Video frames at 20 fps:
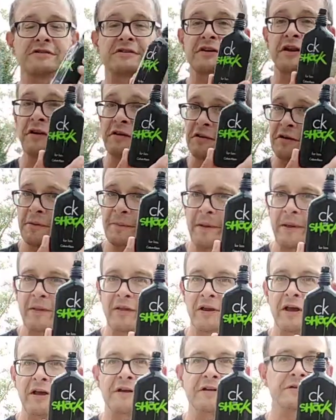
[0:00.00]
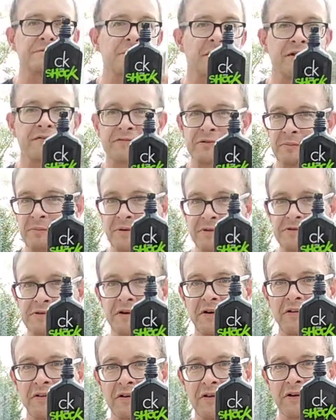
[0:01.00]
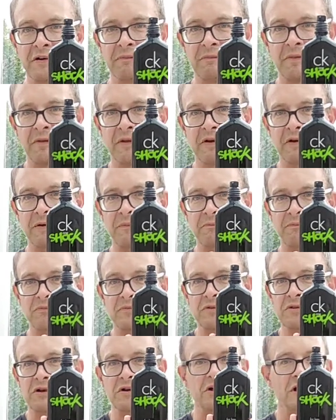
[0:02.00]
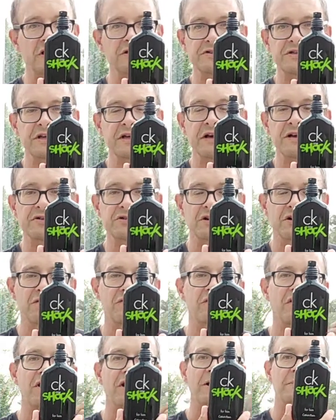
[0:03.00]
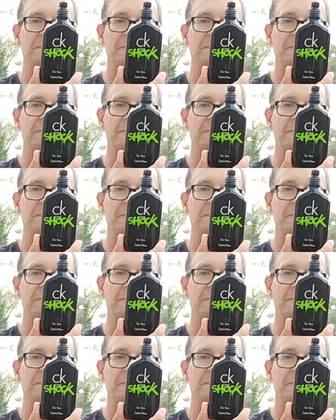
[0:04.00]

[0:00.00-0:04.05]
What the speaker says: I don't know about the ladies one. If somebody's got the CK Shock for her,